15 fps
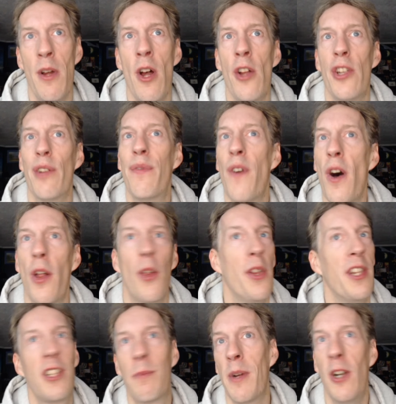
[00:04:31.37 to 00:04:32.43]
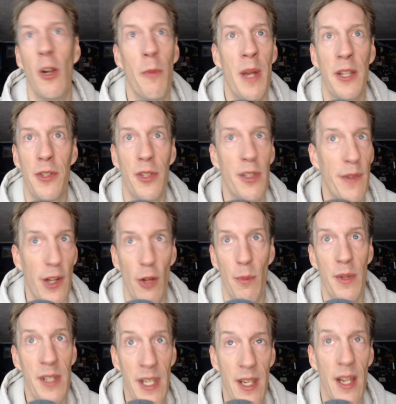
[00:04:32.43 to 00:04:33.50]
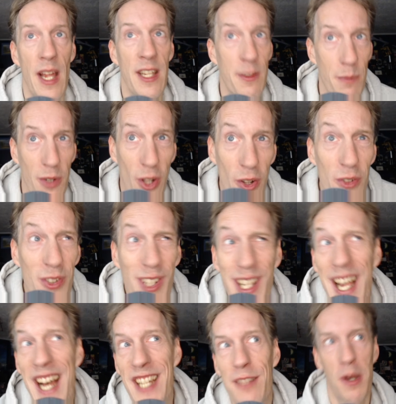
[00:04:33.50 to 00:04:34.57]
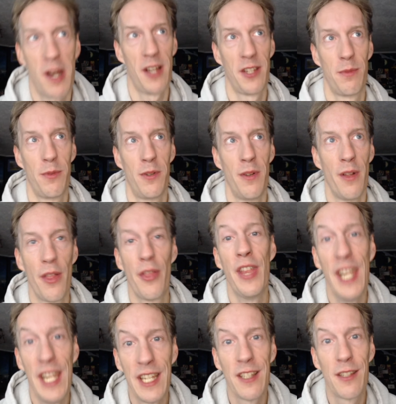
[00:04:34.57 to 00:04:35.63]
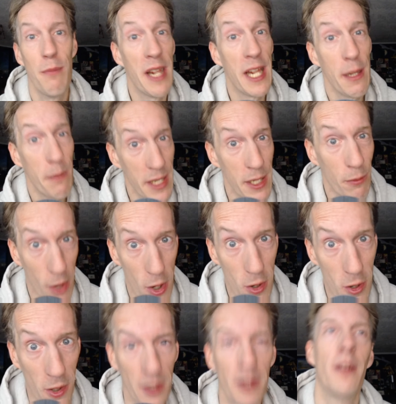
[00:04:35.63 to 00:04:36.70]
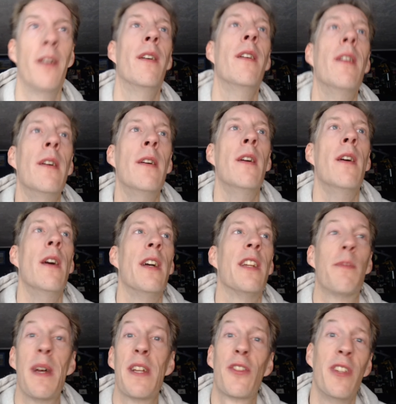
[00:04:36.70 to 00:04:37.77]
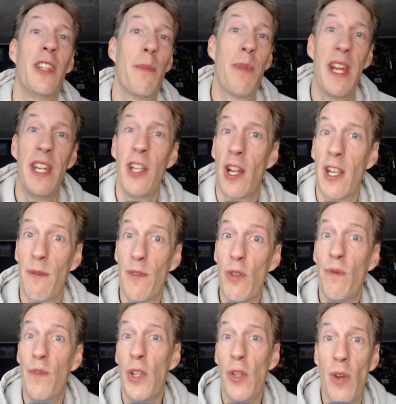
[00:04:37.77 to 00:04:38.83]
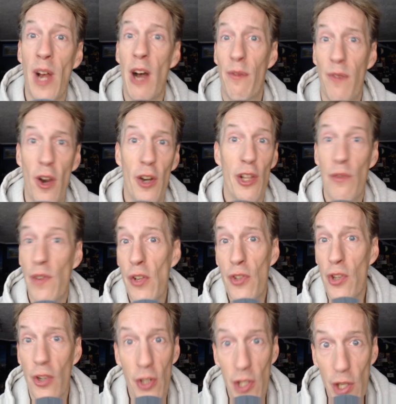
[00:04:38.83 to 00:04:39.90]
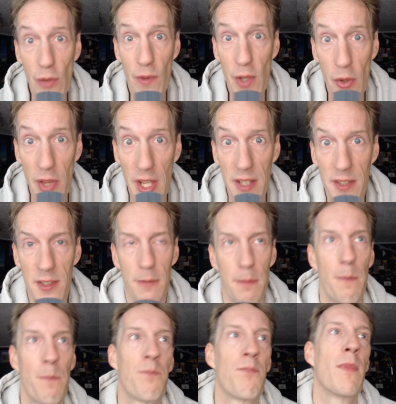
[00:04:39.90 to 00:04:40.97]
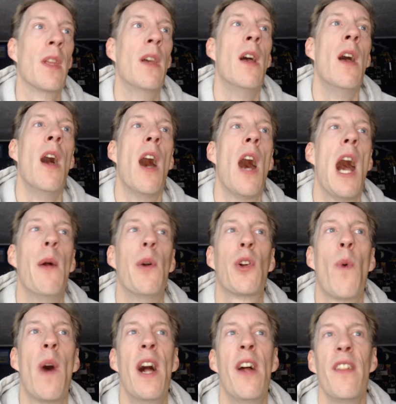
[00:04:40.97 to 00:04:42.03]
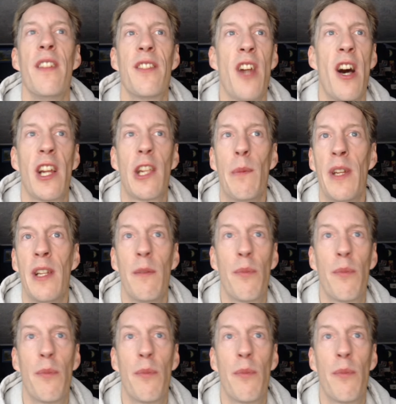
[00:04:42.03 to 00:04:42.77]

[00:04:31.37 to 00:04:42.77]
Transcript: to follow the experimental development as closely as possible. Things may be wrong, especially depending on how far in the future you view this. I require that this document and